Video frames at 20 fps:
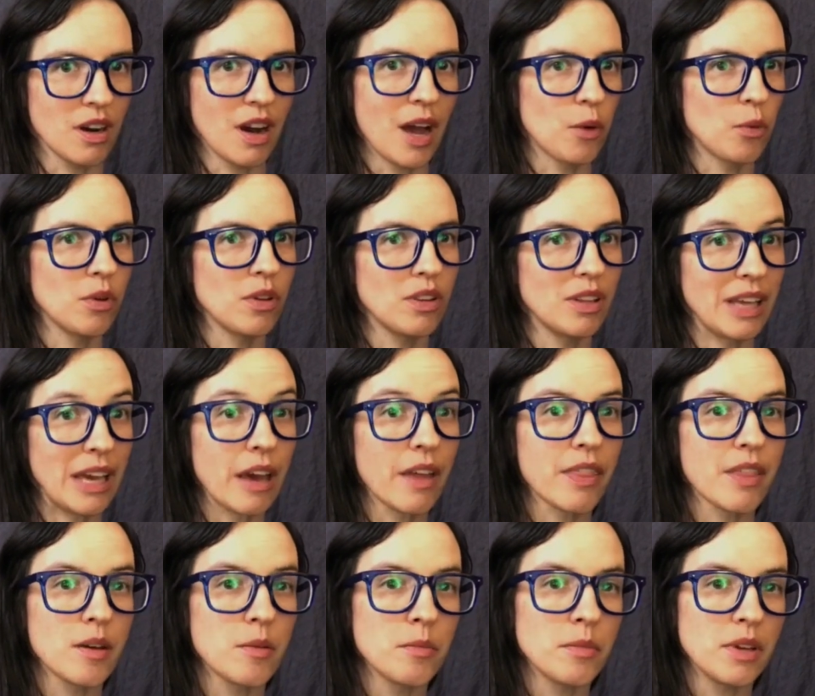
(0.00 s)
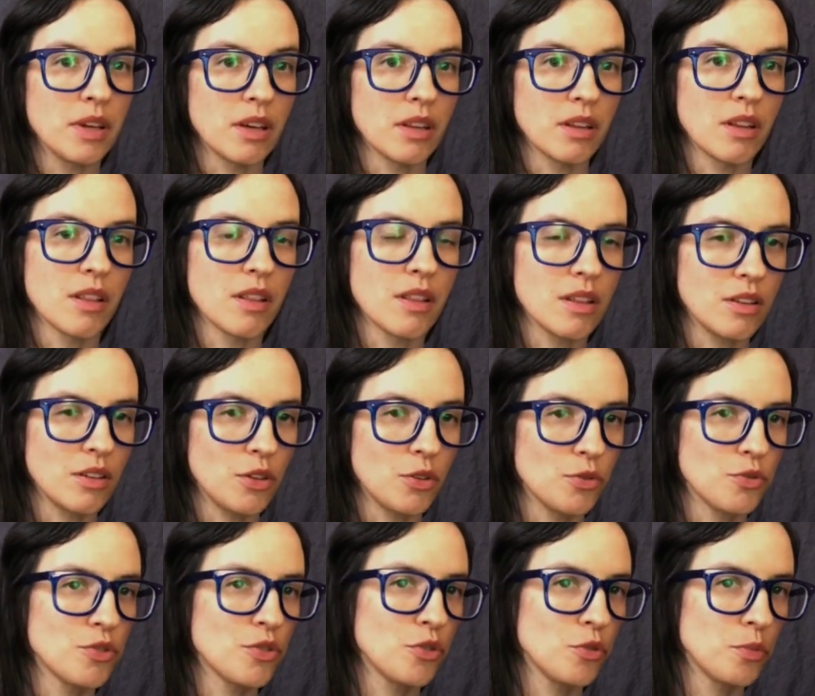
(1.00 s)
I will link them in the
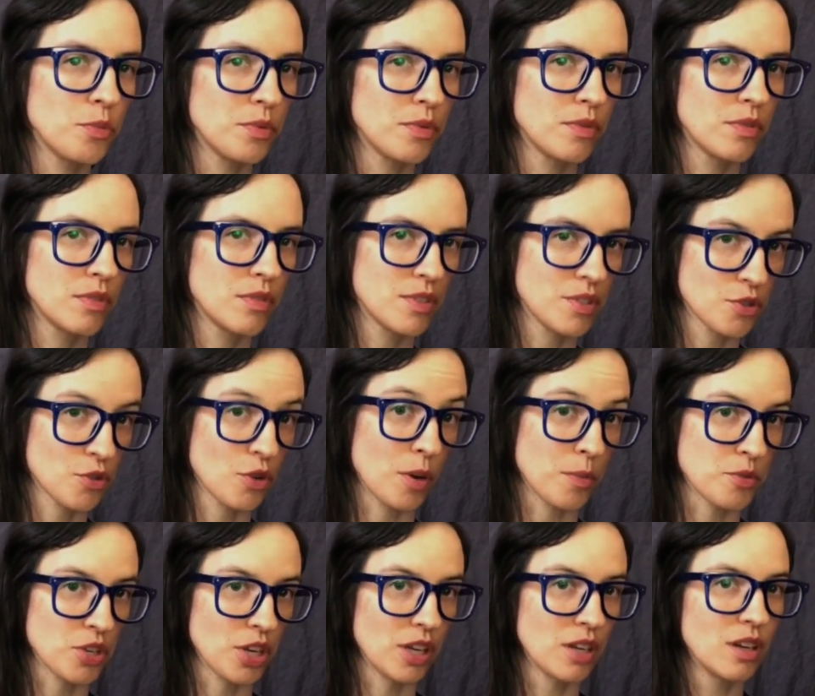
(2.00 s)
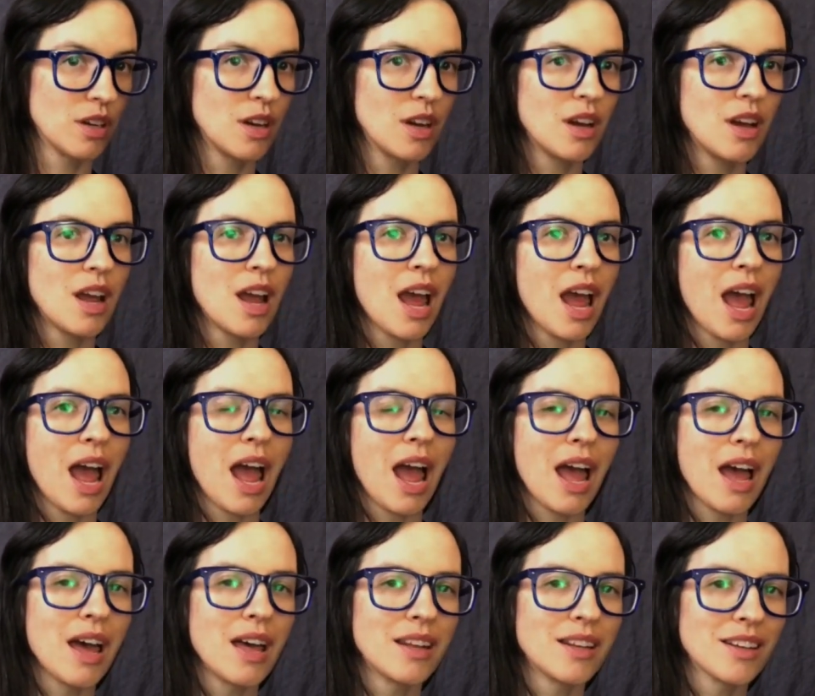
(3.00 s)
YouTube description.
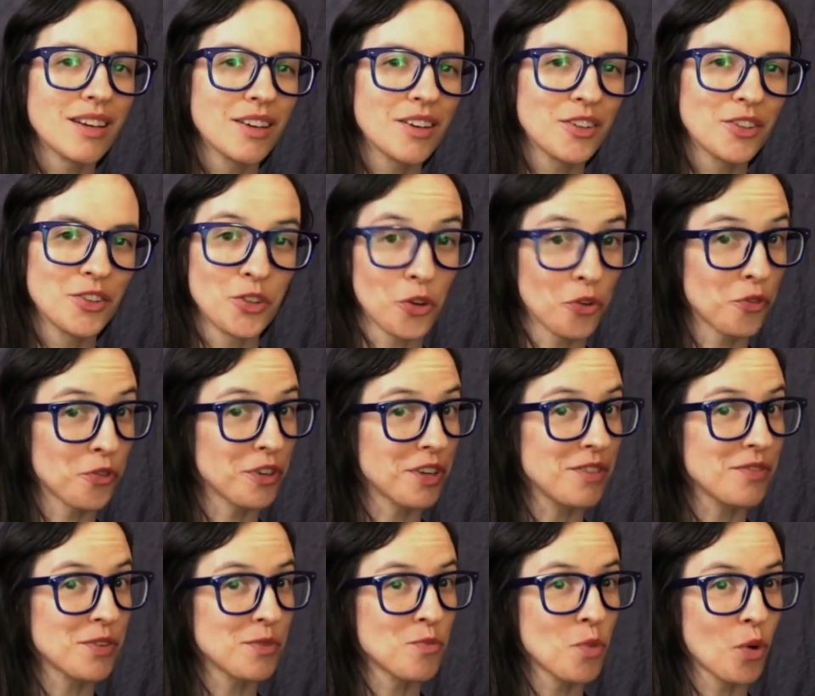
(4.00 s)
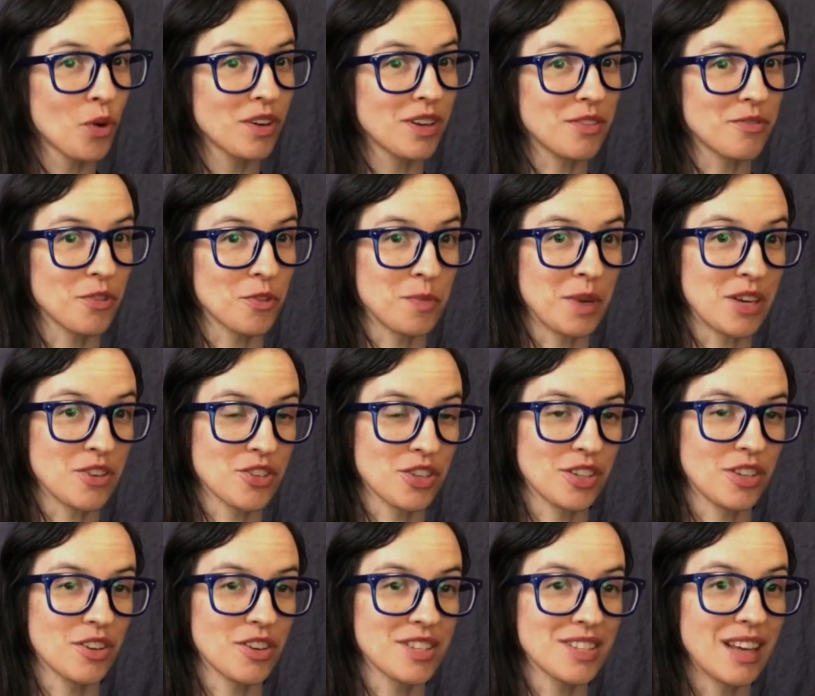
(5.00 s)
And look for even more
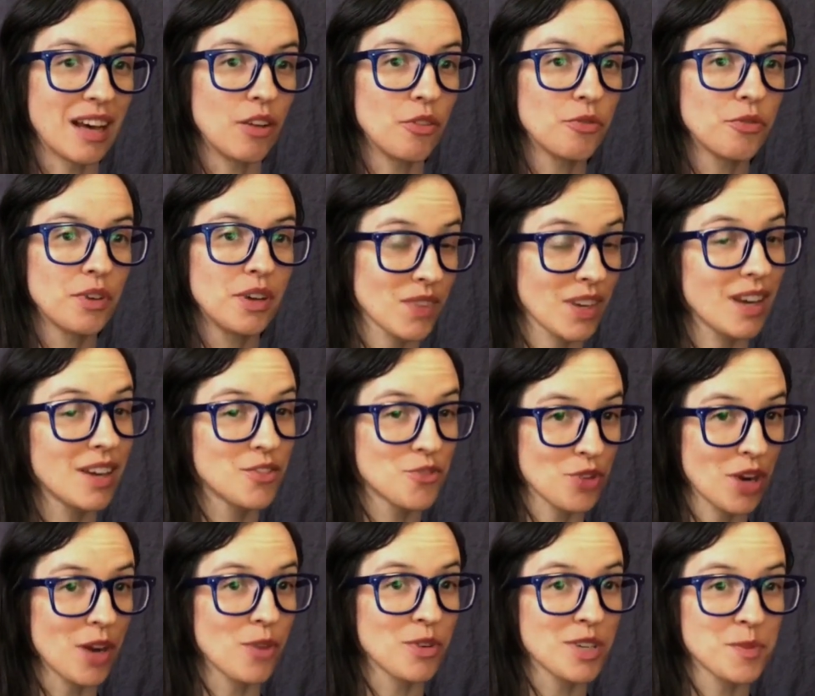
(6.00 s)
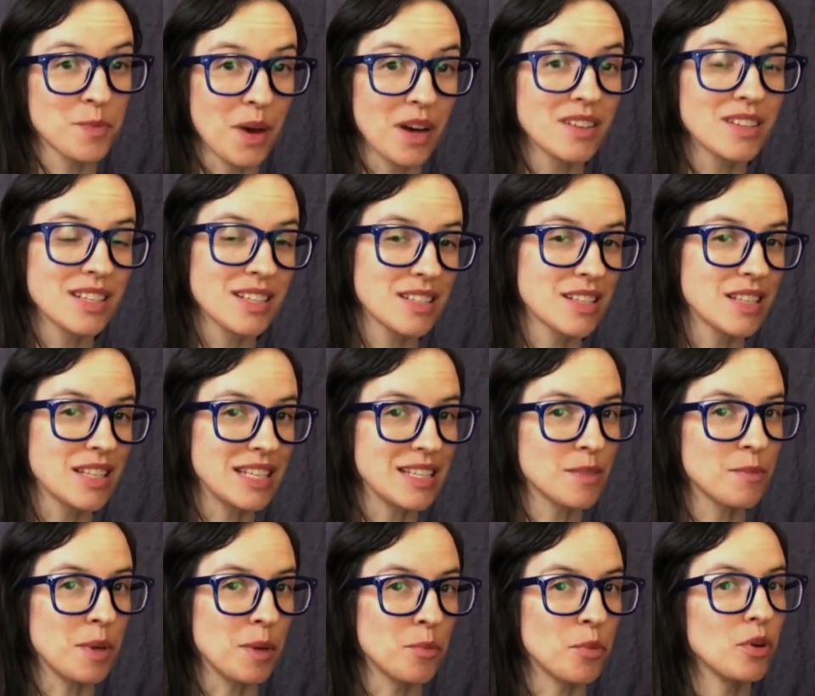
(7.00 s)
information yourself, and try responding to
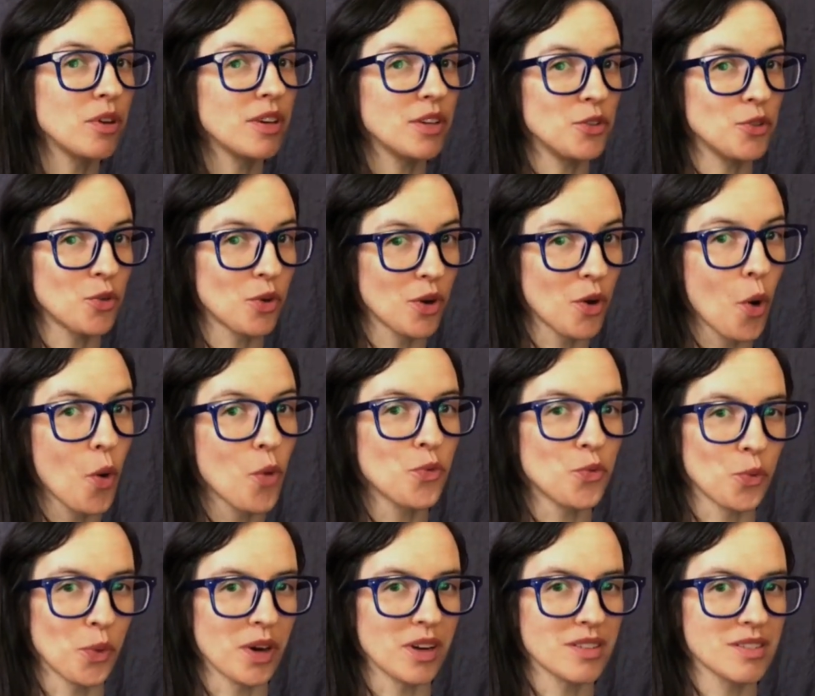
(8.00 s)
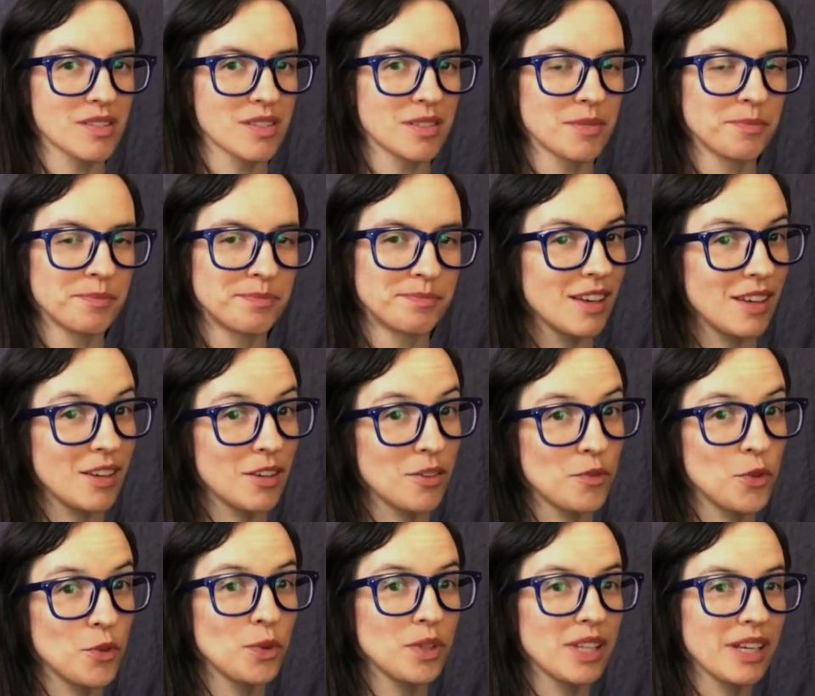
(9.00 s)
these people in your own words. If
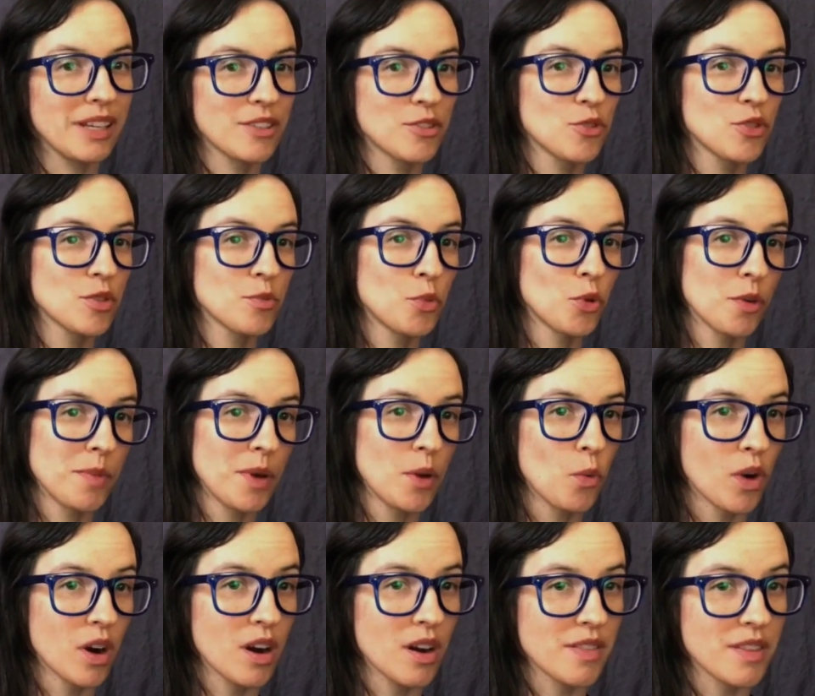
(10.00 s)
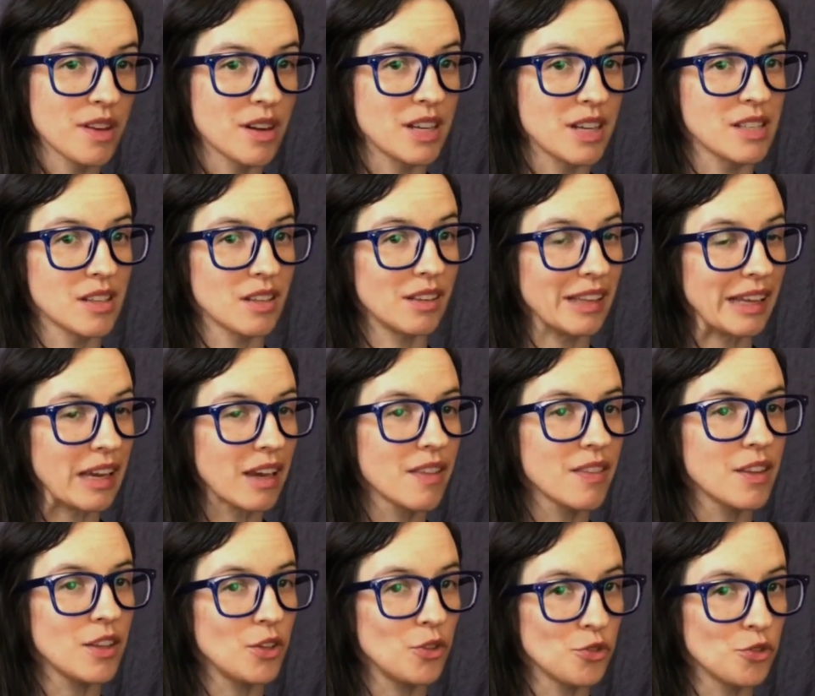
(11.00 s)
you would like to support my work, there is a link in
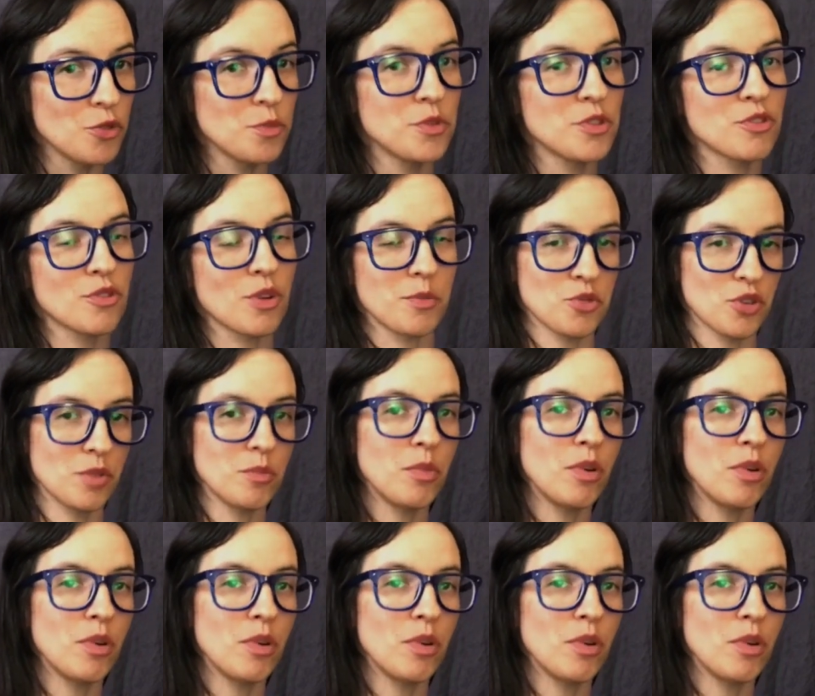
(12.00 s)
the YouTube description